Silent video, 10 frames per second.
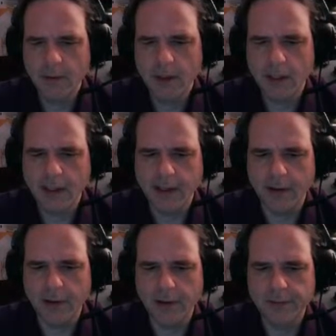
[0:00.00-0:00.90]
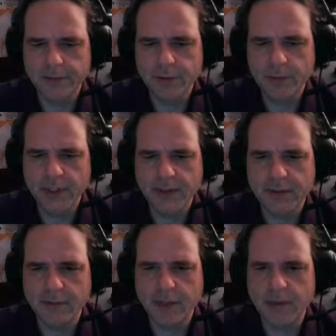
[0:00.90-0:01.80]
I got all 2 weeks
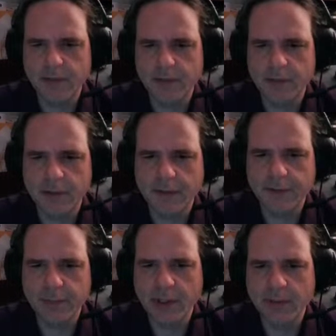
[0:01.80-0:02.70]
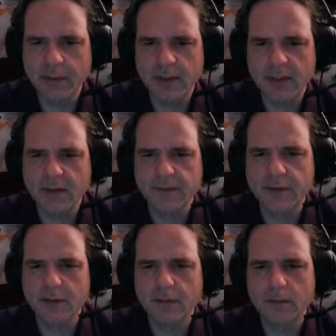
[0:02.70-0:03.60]
left to play with this stuff,
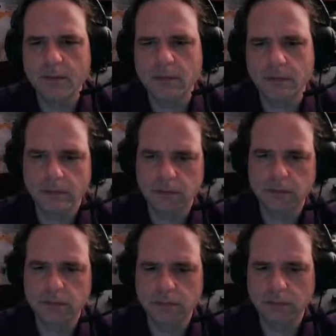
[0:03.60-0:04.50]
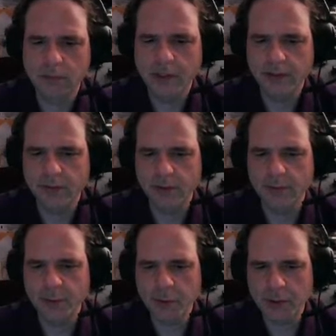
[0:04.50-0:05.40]
so do a little
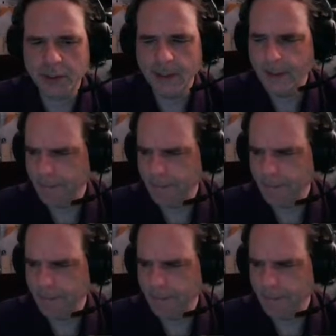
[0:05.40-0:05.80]
bit more tonight.